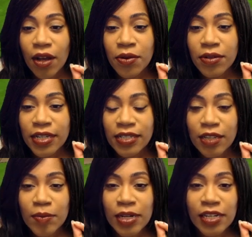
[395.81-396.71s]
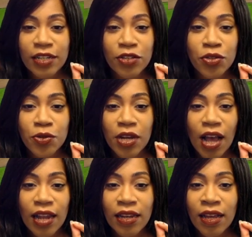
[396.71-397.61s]
Oak is a completely new
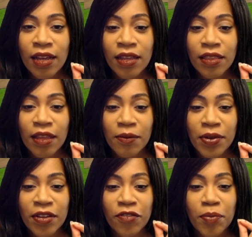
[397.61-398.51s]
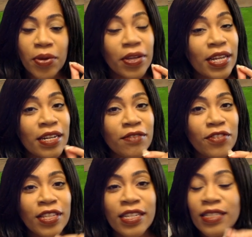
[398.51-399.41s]
colour that we've put in for
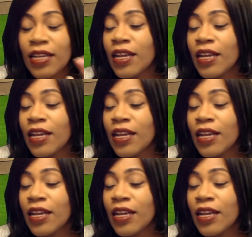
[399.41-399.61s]
this.